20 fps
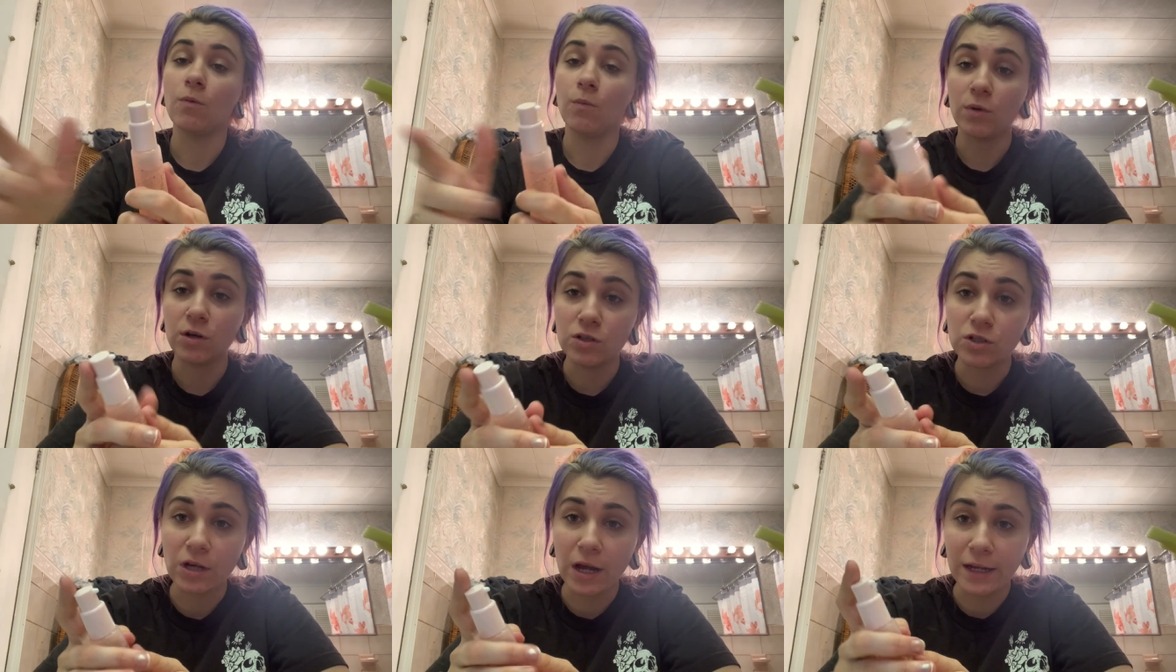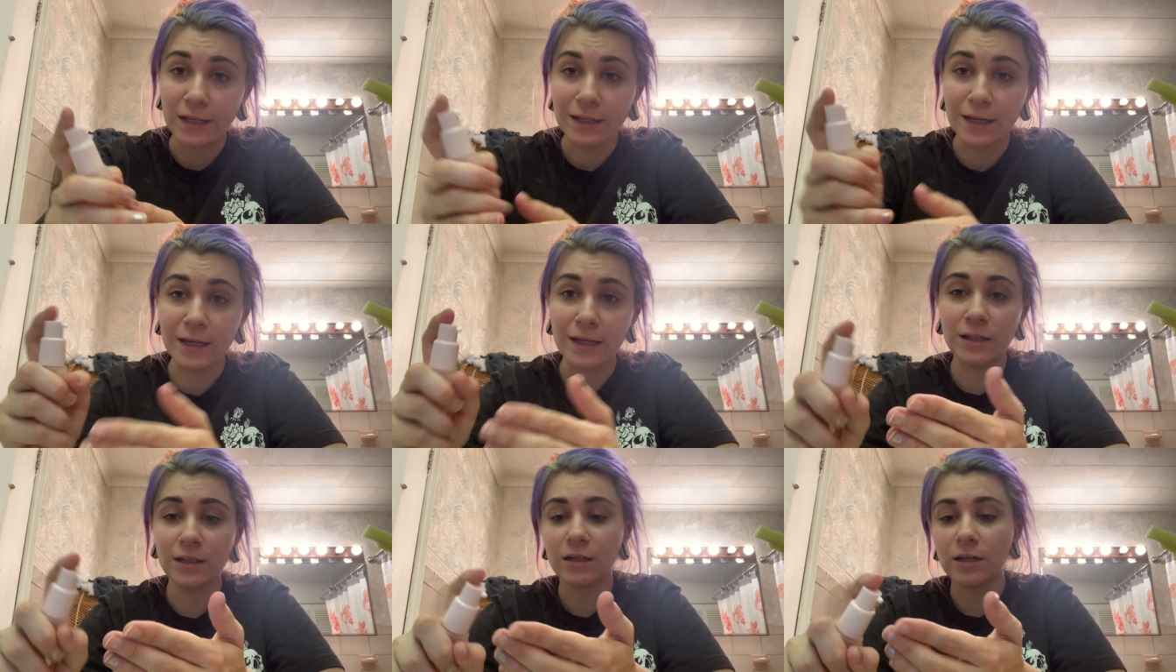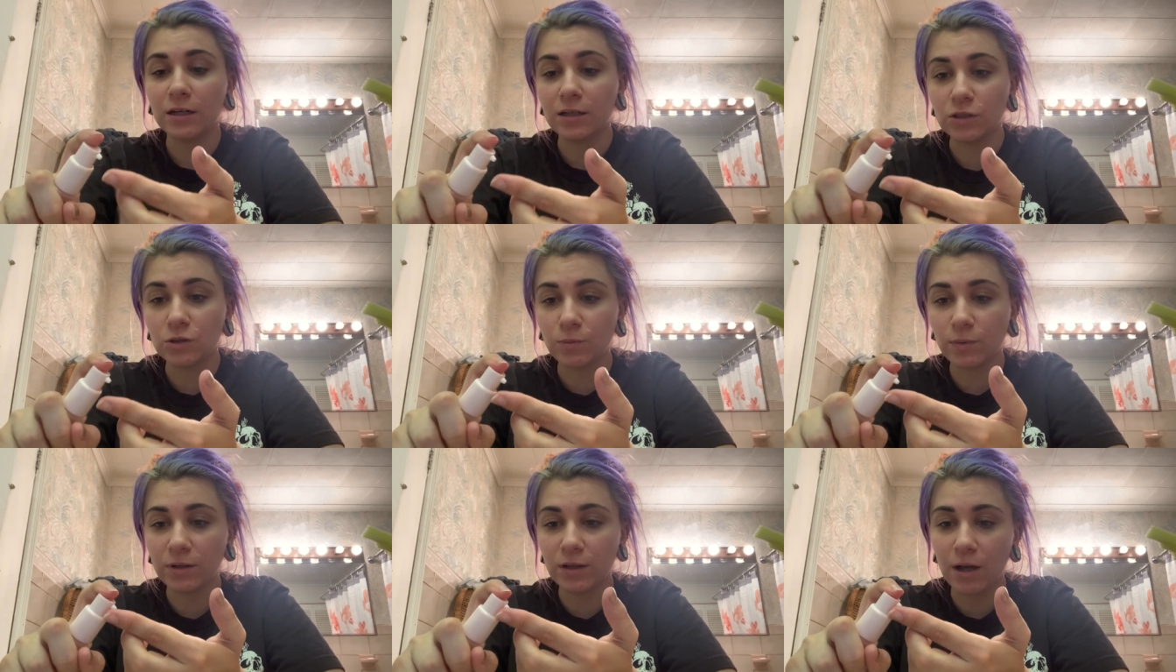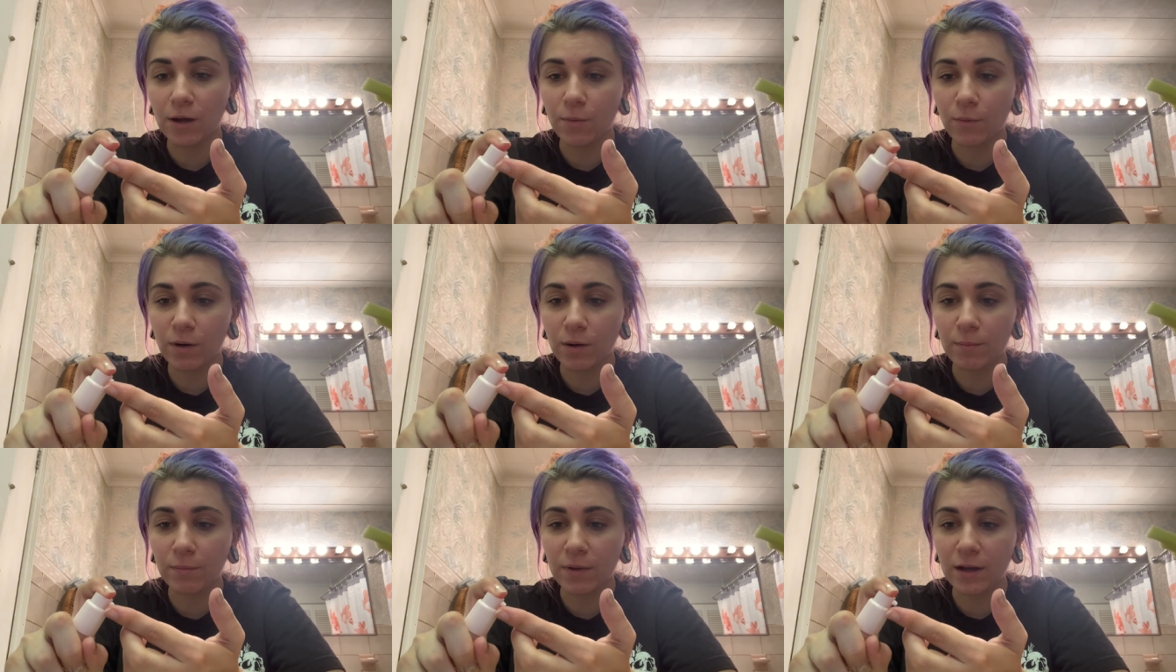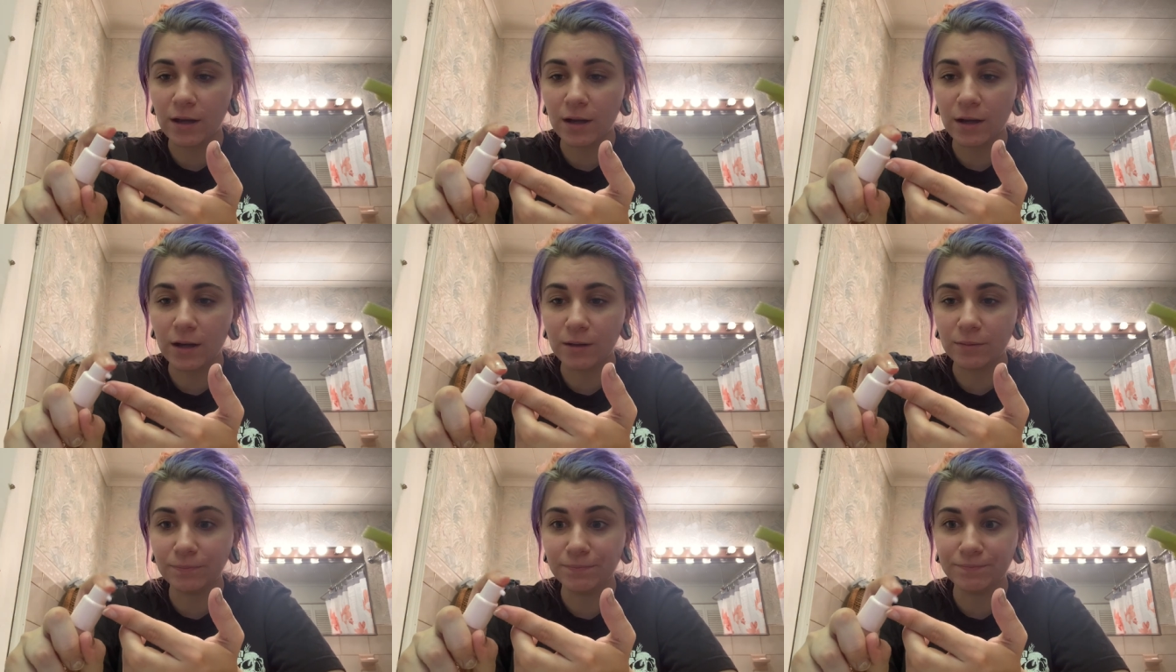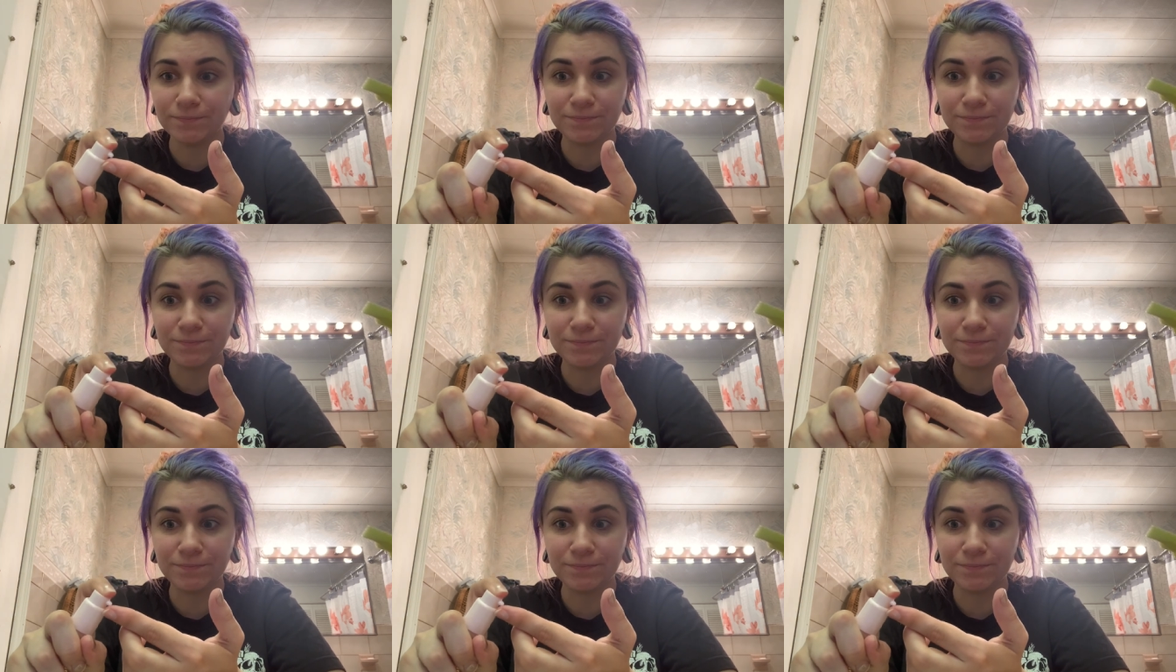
which I need because when I wear makeup,